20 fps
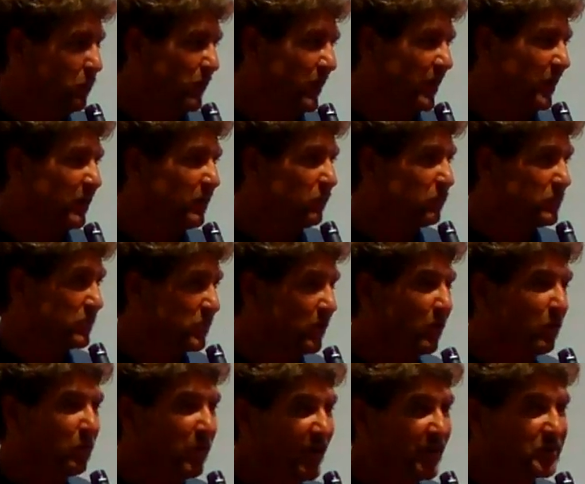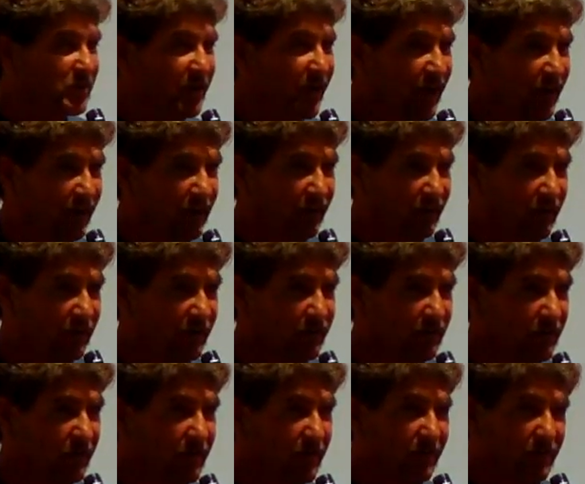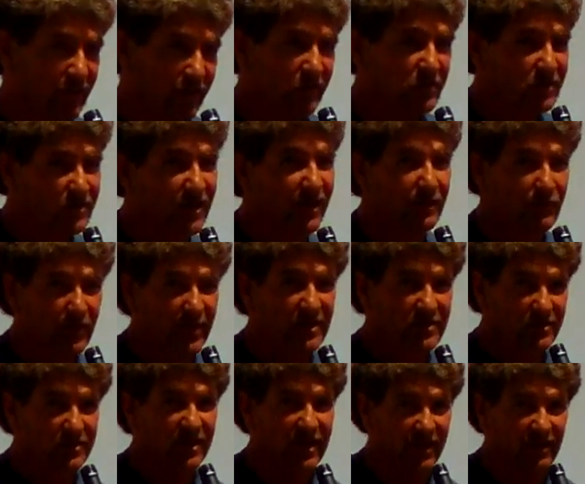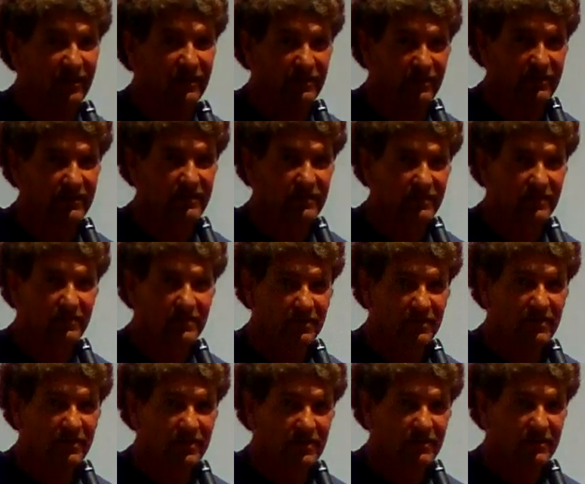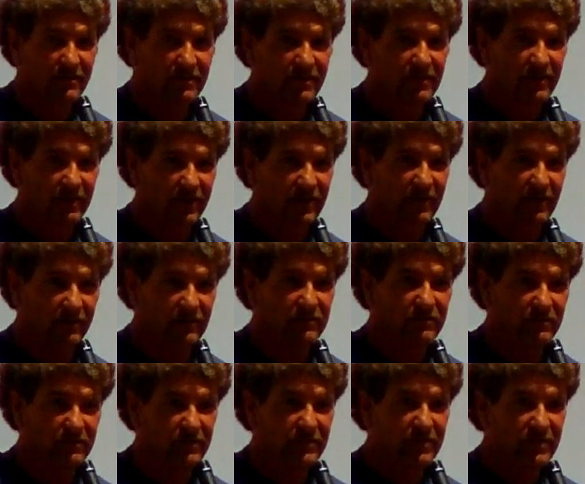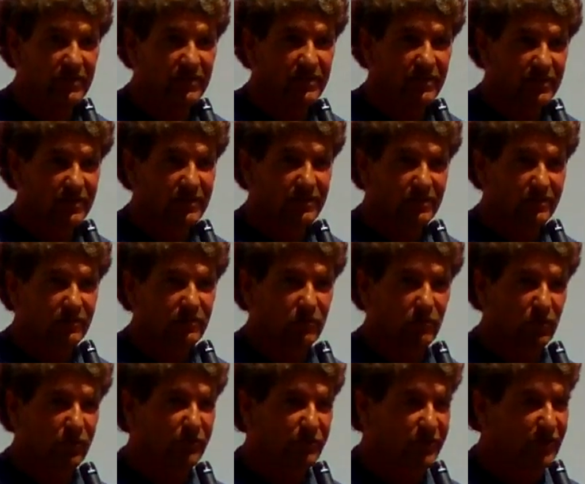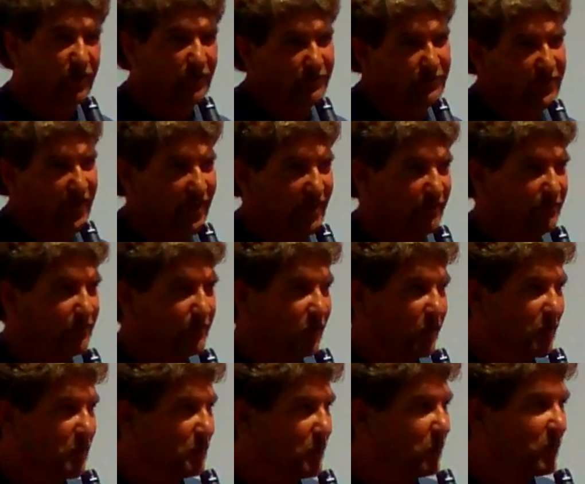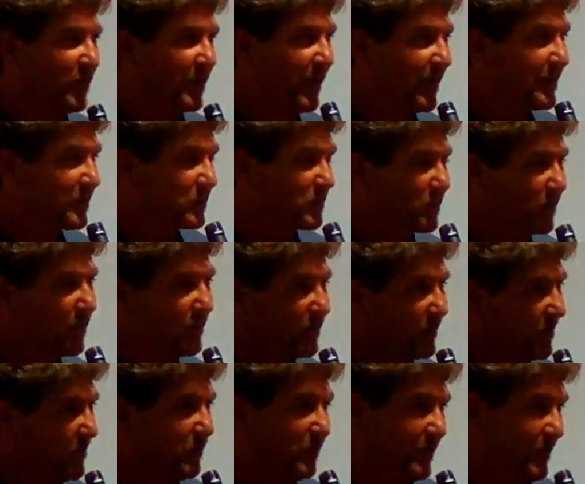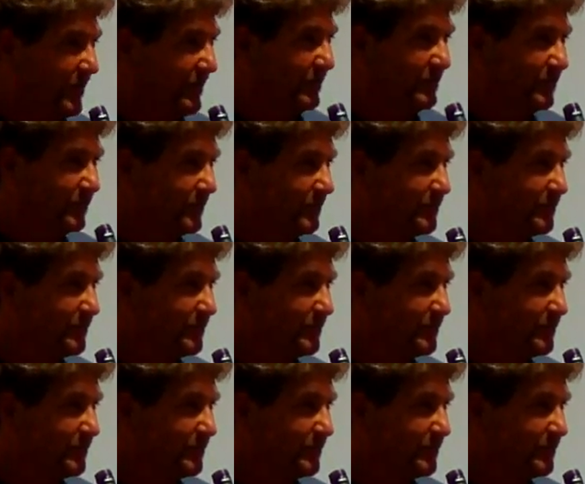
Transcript: We got to start raising hell. The other side raises hell. You know, we're vilified for it, but we've got to start doing it.